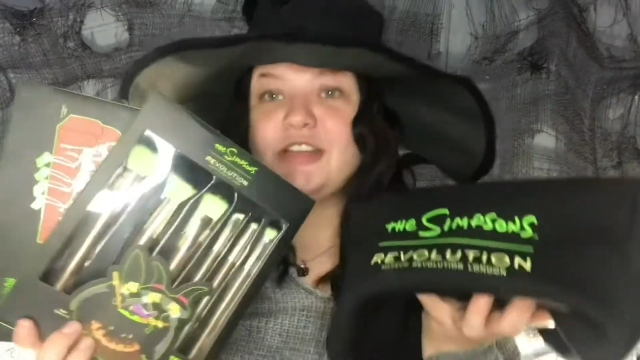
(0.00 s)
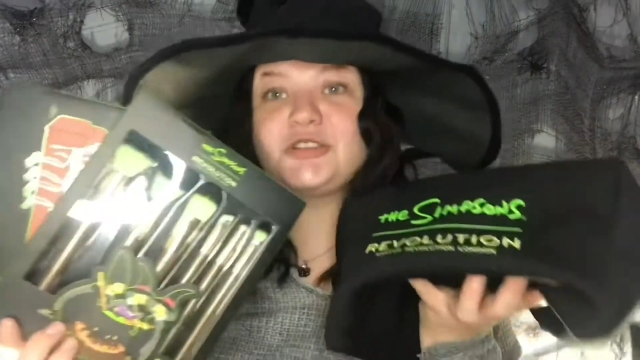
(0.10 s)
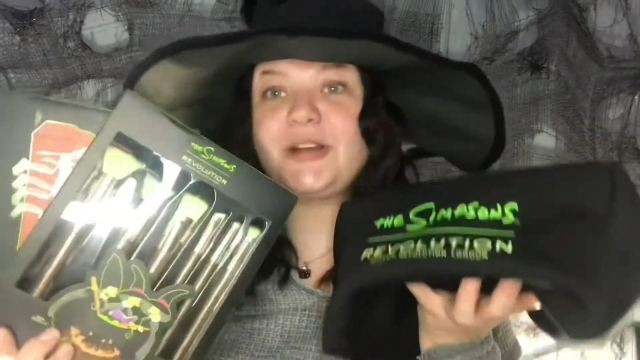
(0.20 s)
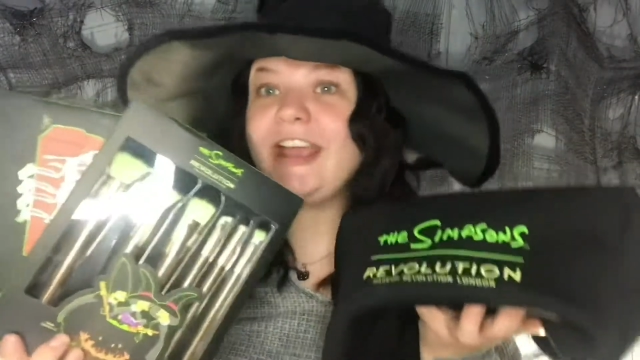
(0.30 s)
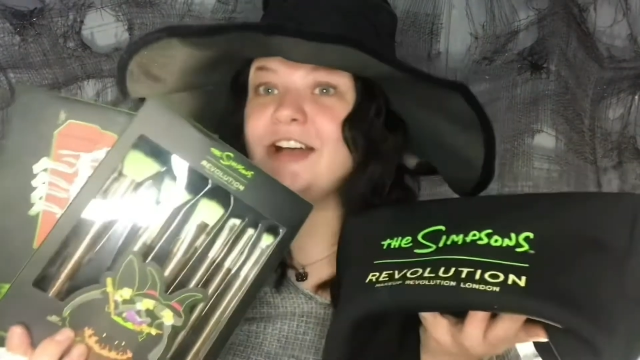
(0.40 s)

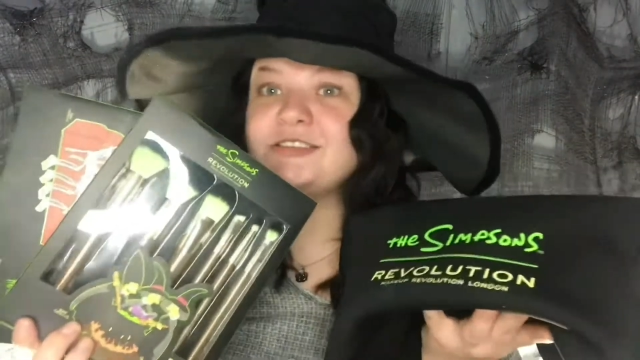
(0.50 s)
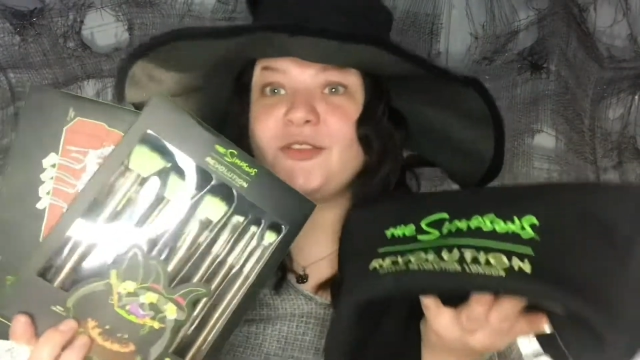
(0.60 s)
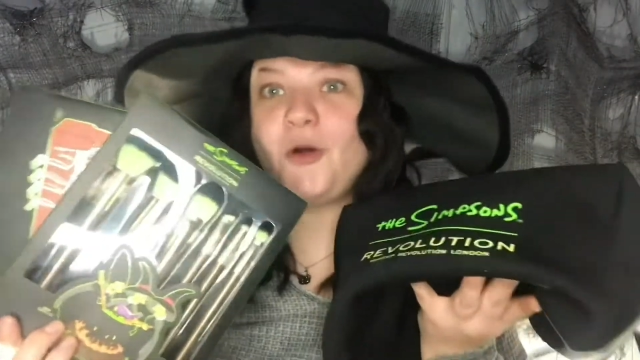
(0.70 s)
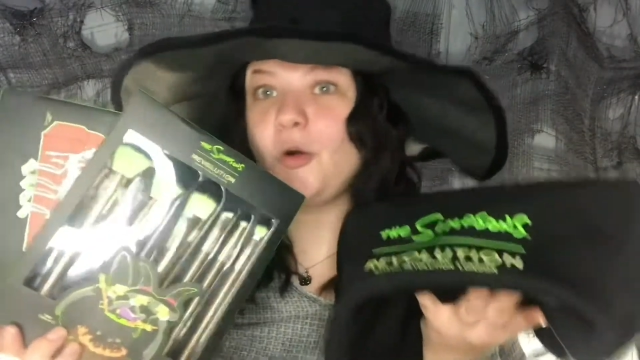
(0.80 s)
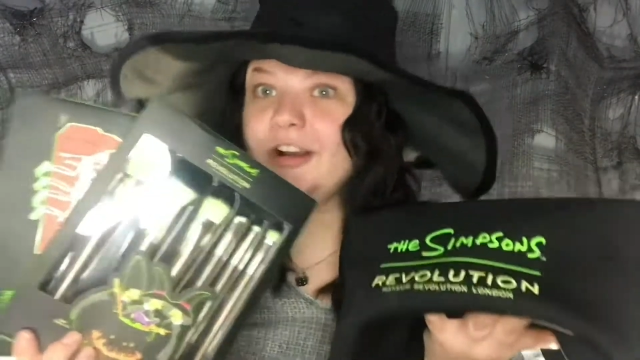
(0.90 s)
Treehouse
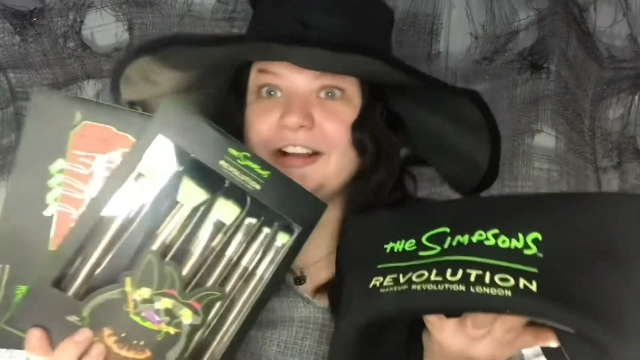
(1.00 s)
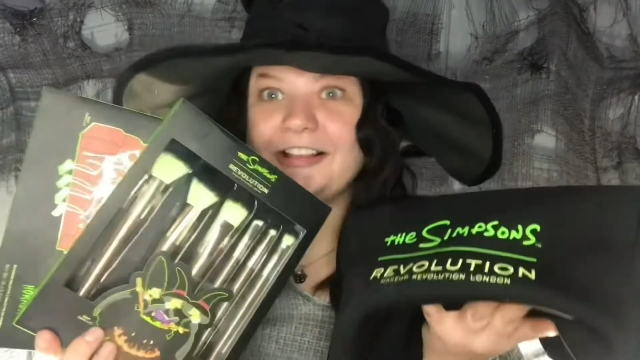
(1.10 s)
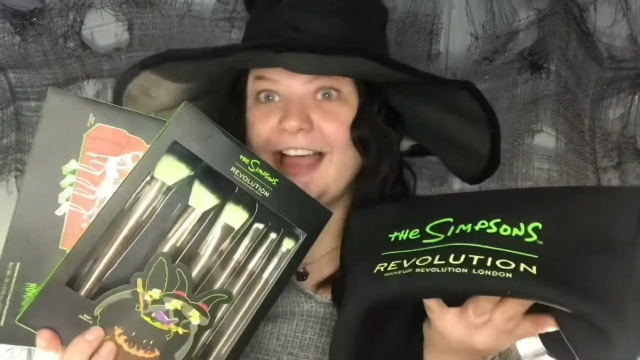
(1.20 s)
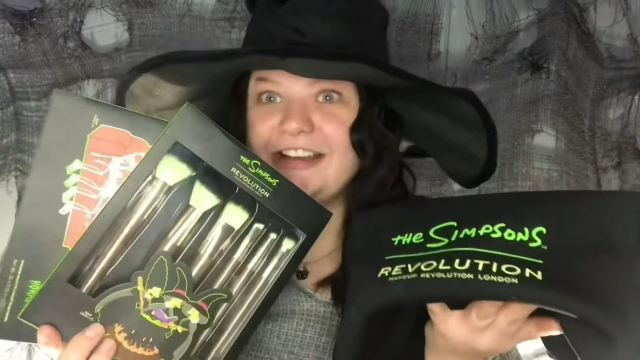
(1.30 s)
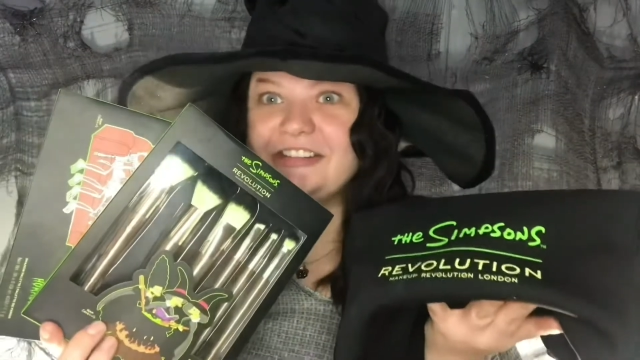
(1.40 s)
of Horror
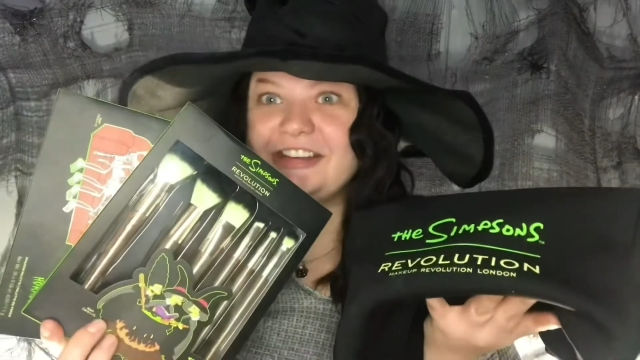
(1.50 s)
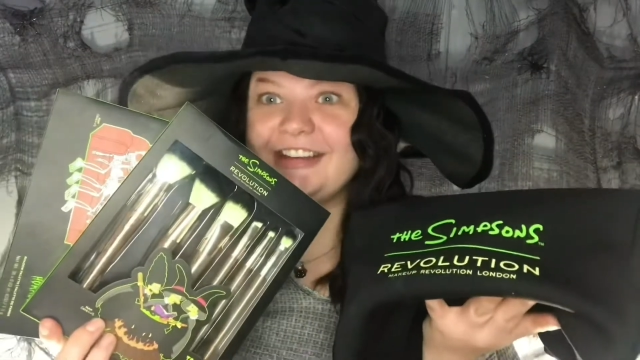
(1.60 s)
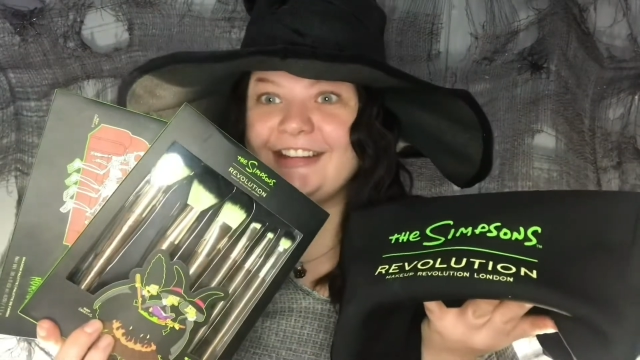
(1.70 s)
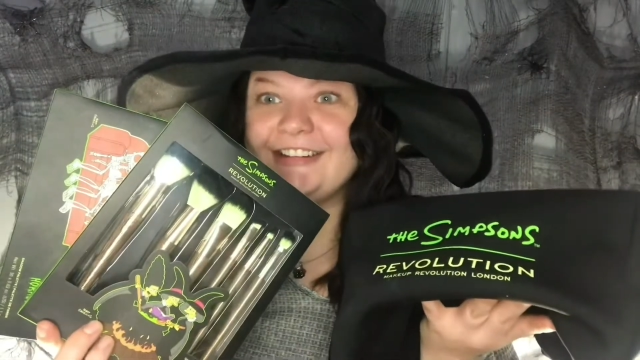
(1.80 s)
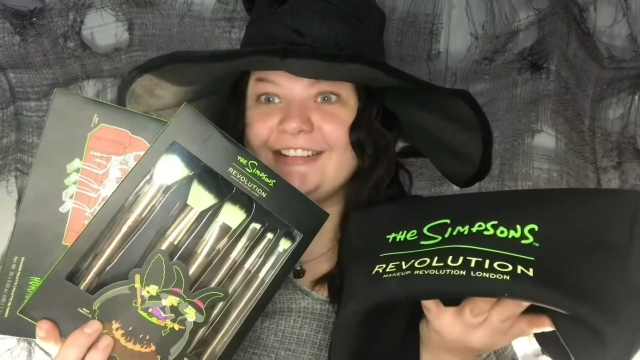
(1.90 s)
collection.